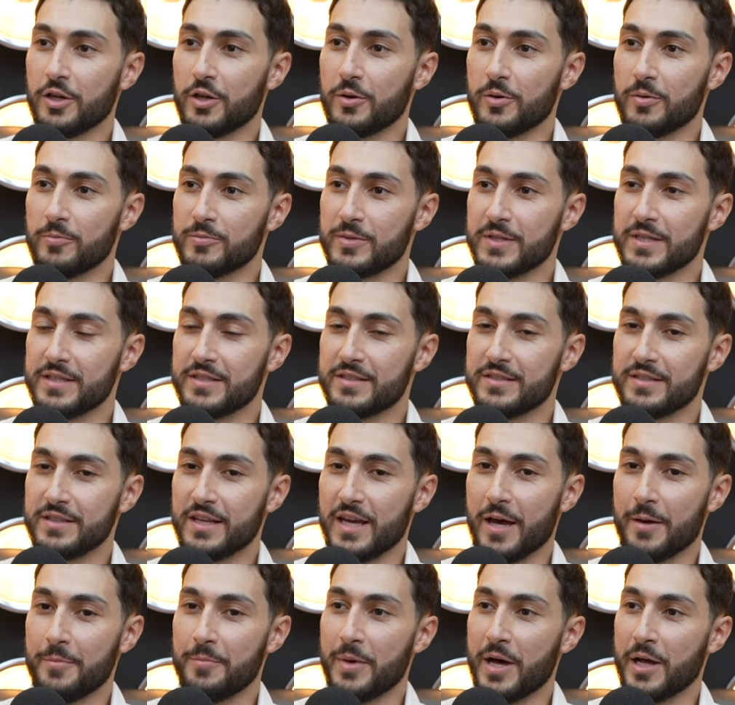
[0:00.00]
this
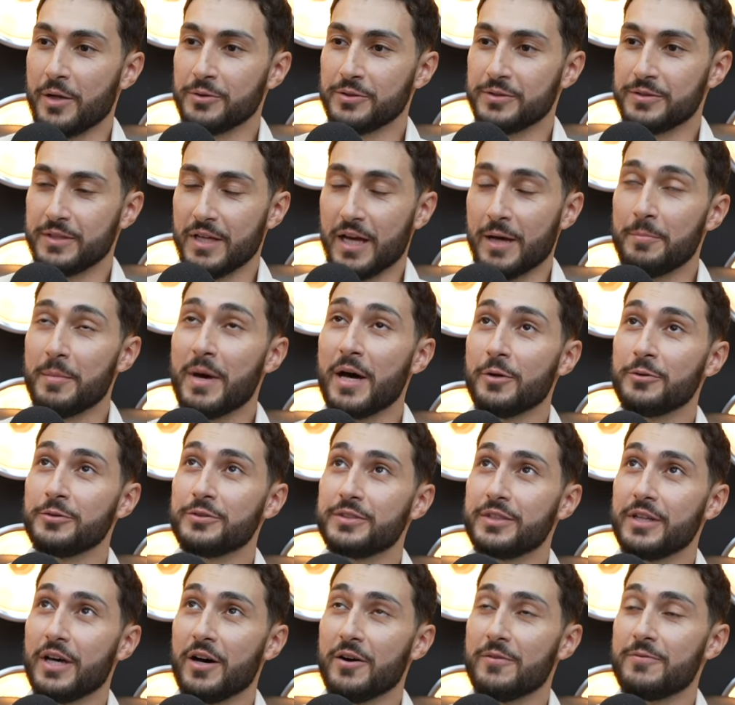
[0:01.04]
amount amount
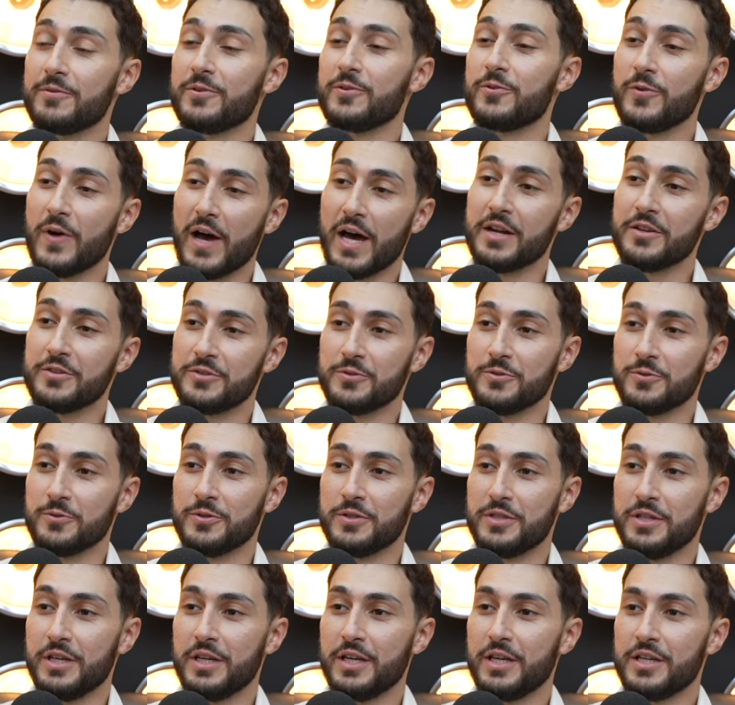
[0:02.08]
of gratitude
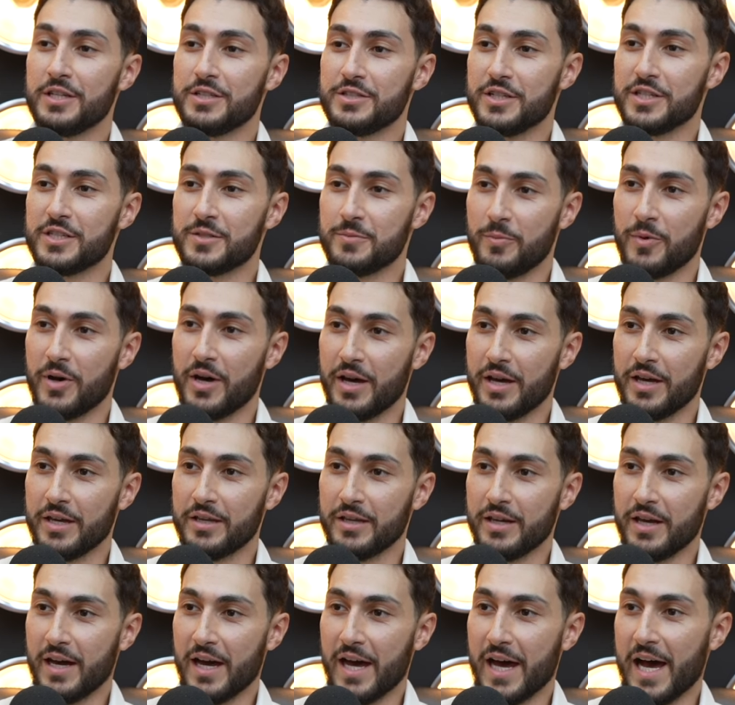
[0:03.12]
just by
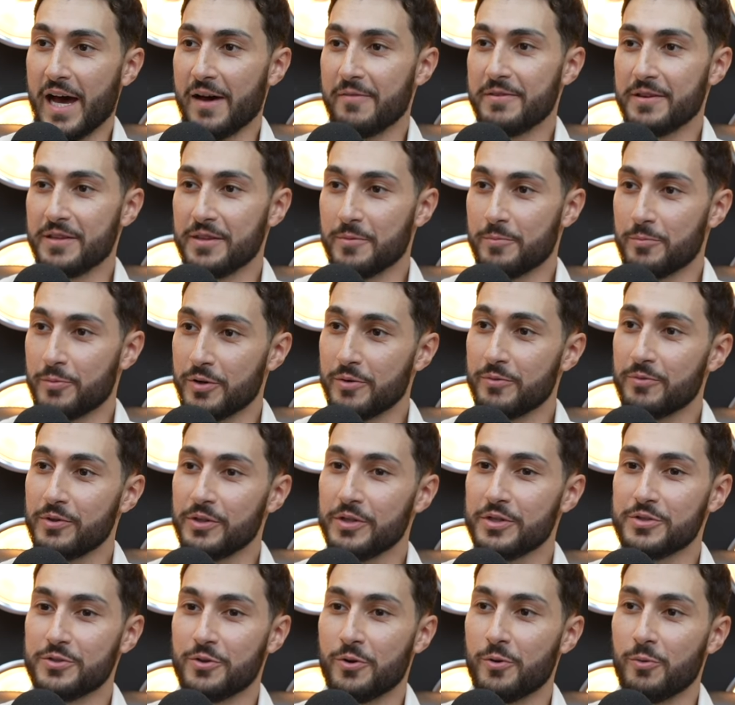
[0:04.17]
having the
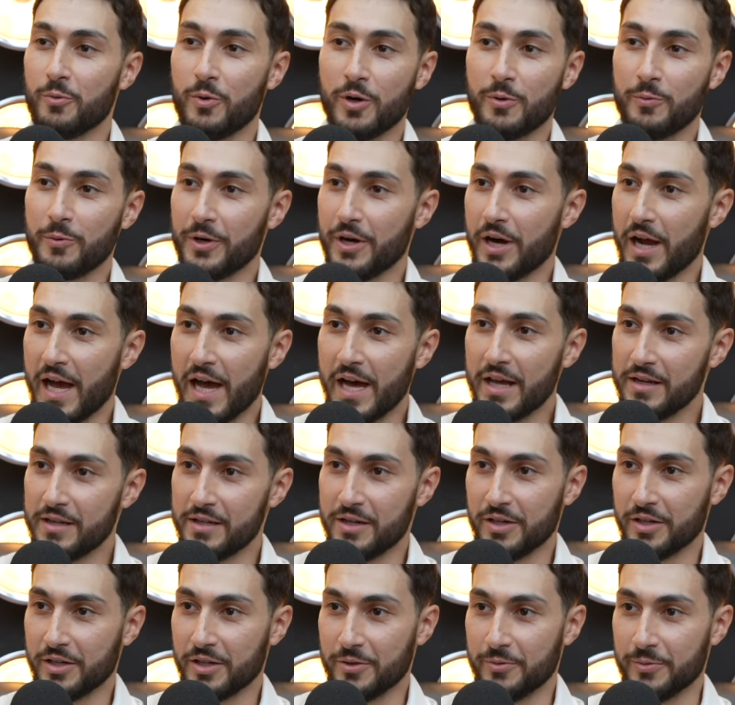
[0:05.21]
privilege or where we're at in
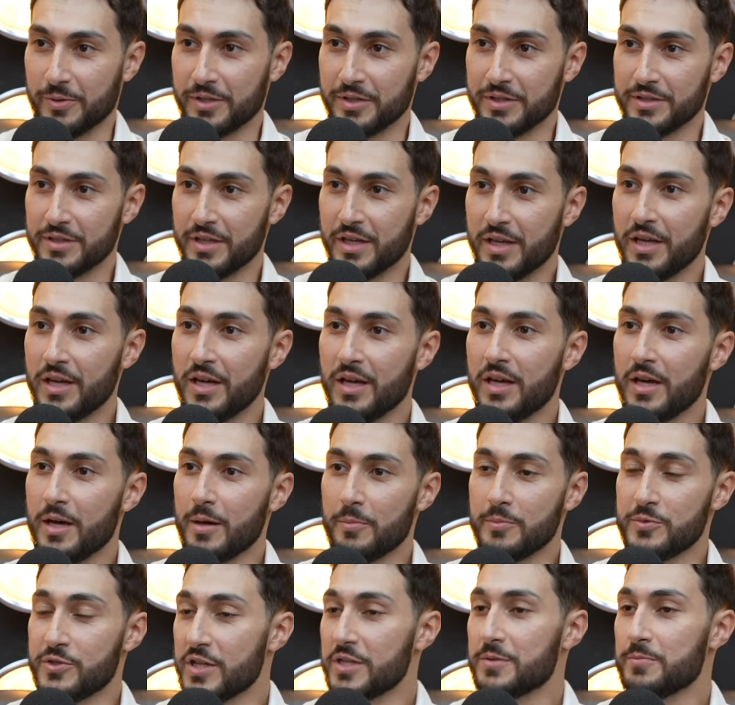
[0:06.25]
our careers,
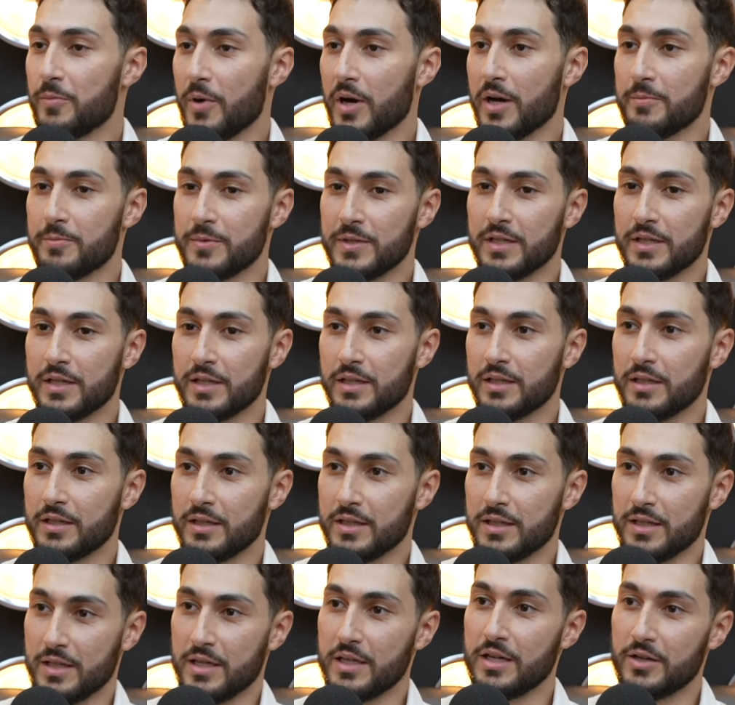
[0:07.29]
just by being
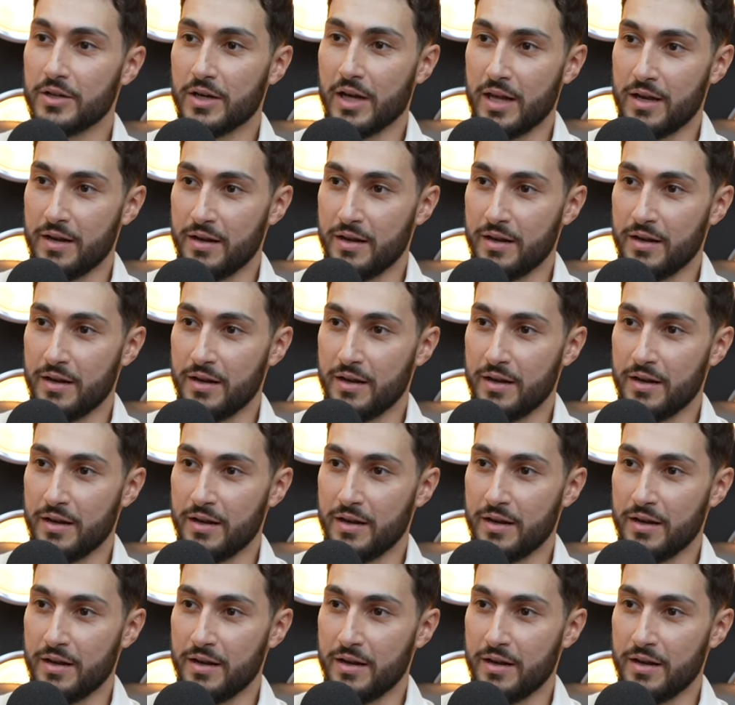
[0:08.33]
here and